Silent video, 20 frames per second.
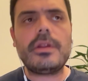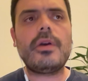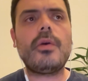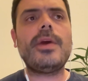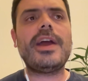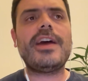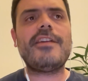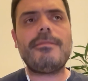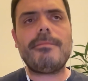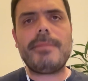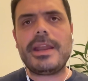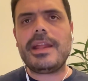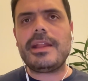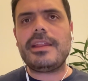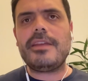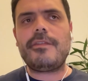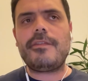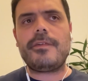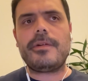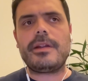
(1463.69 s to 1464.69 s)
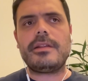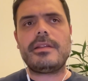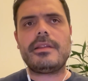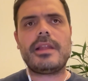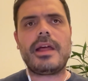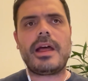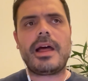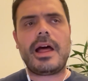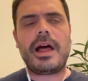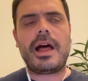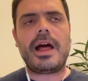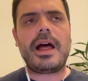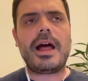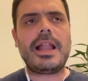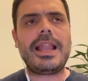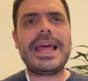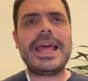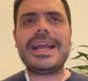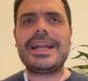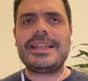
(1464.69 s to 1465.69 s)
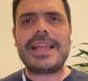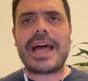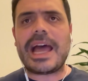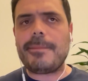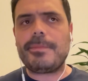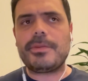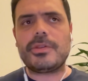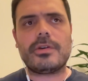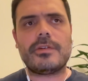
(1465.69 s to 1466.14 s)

we have many different like types